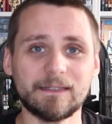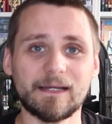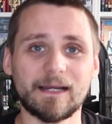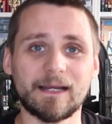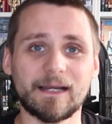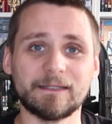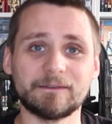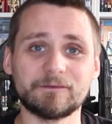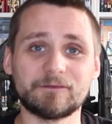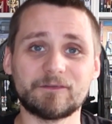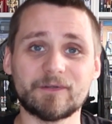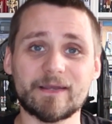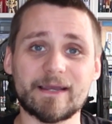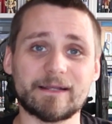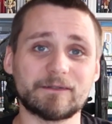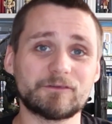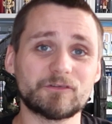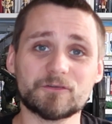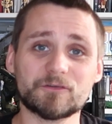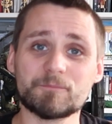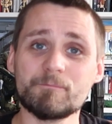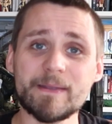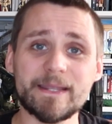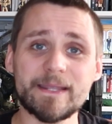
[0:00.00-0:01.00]
And yeah,
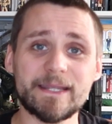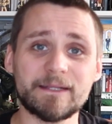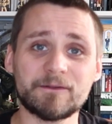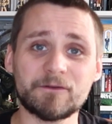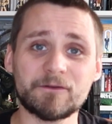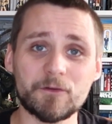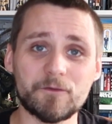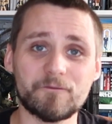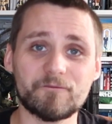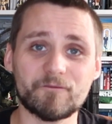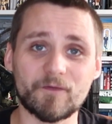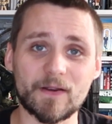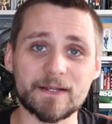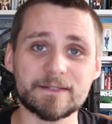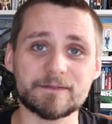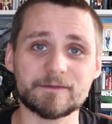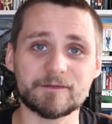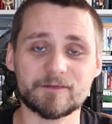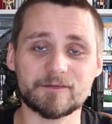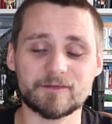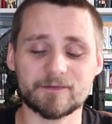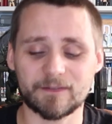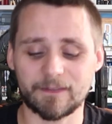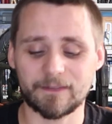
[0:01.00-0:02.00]
just meeting new
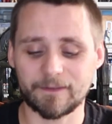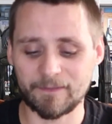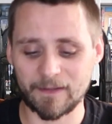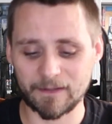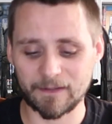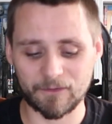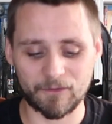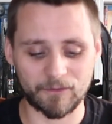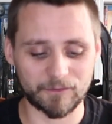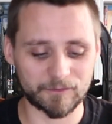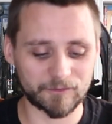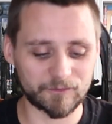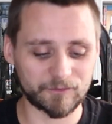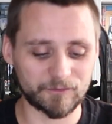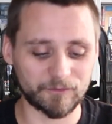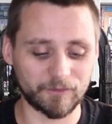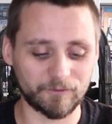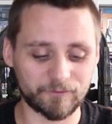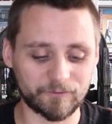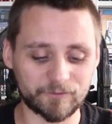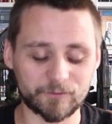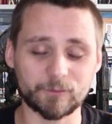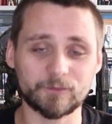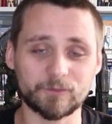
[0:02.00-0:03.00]
friends and that kind of
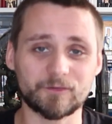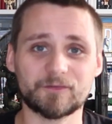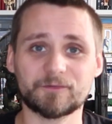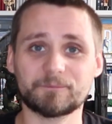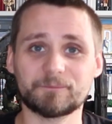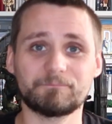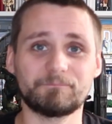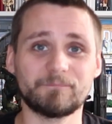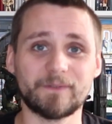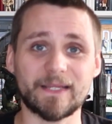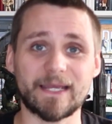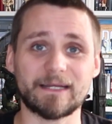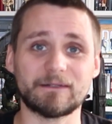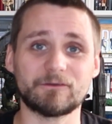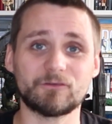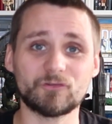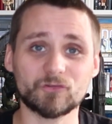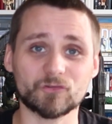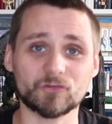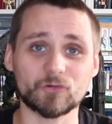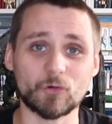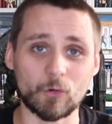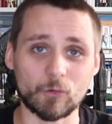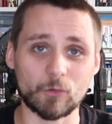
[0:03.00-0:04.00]
stuff was, yeah,
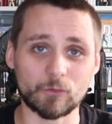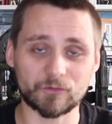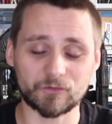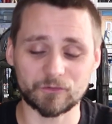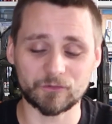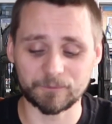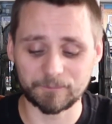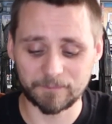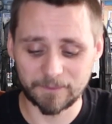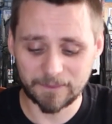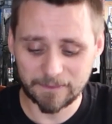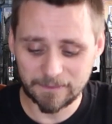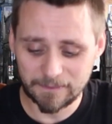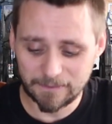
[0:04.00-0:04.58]
just awesome.